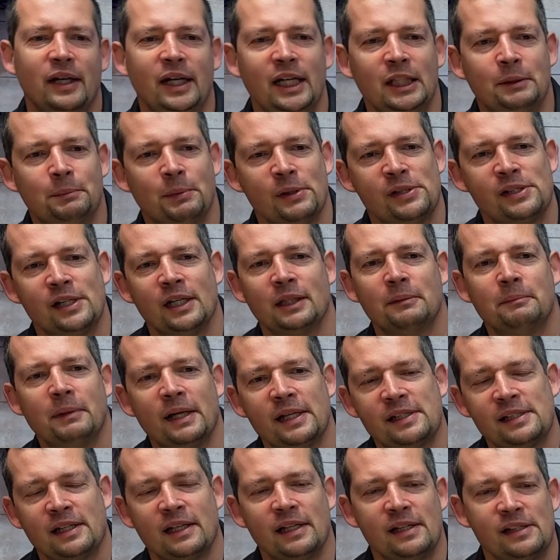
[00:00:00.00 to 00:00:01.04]
8%
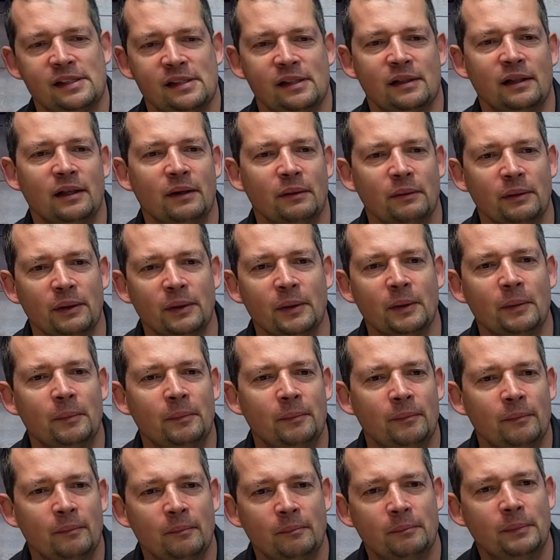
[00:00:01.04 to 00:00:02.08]
best case scenario.
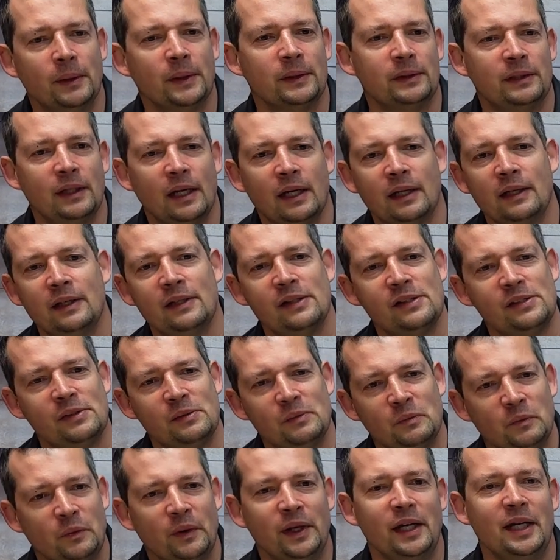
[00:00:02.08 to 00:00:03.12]
But there is
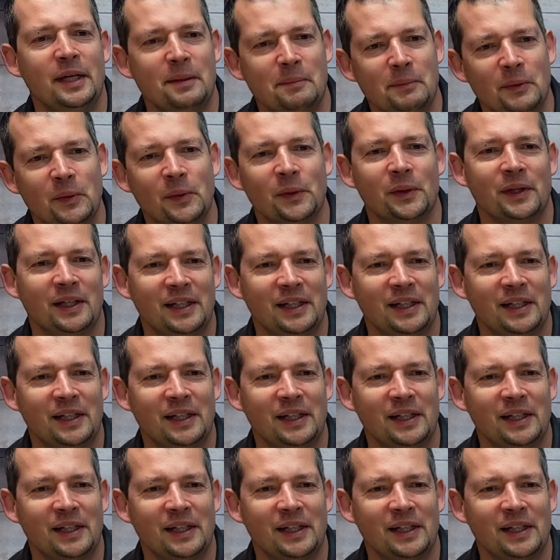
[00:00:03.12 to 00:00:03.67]
way more